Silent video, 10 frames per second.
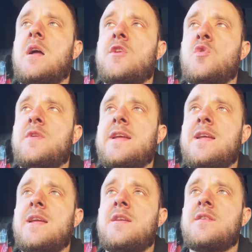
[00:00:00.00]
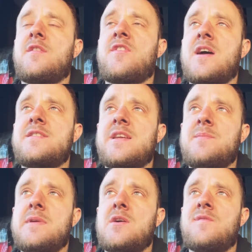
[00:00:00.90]
You'll need
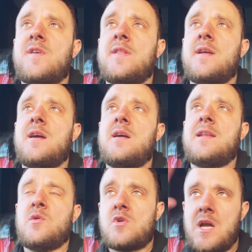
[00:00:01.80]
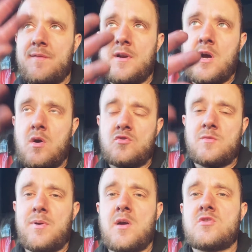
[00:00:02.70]
13mm for the little cover that holds the
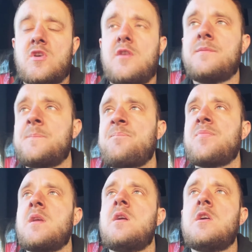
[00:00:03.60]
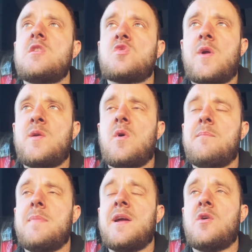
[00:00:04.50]
plugs on,
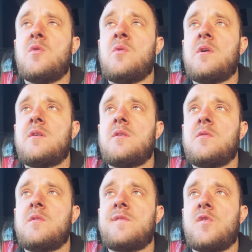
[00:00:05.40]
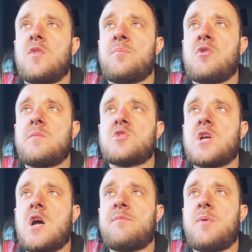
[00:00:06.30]
21mm for the prop
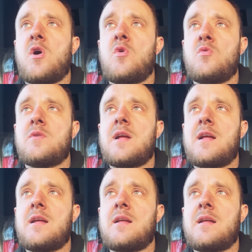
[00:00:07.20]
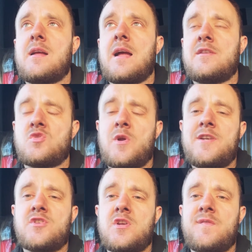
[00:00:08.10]
shaft bolt, and
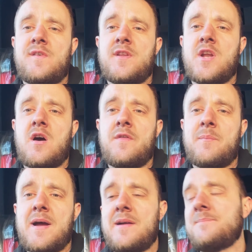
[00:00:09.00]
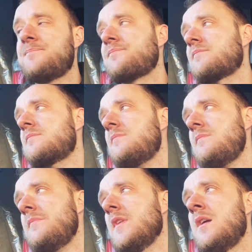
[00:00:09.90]
22 for the nut on the back.
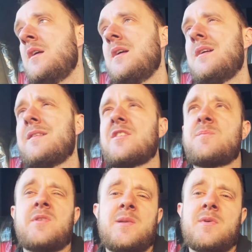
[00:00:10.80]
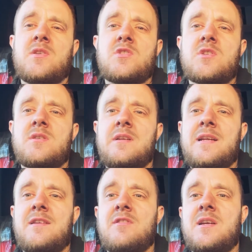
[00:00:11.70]
And that's pretty much
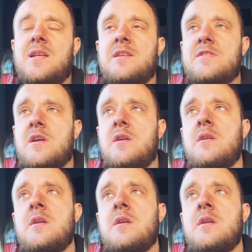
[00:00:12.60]
it, really. So,